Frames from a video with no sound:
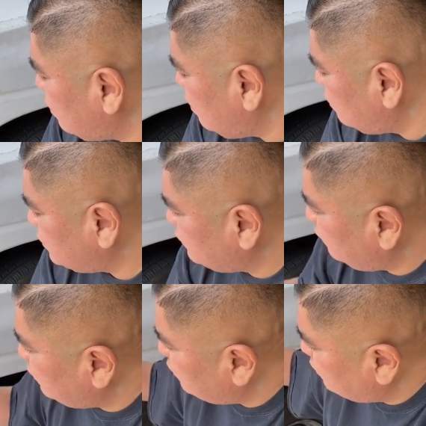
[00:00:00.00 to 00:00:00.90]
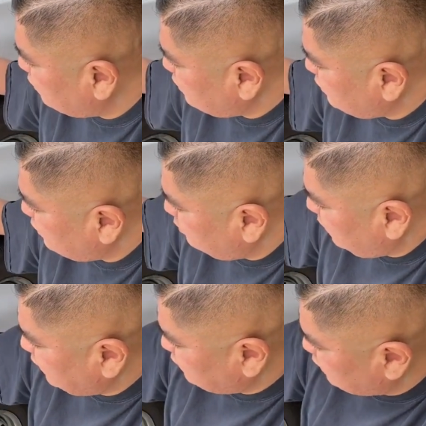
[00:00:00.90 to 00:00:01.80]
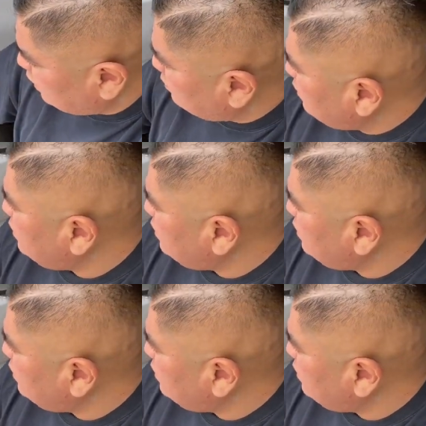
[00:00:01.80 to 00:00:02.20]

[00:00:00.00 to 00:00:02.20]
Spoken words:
quote for the paint job.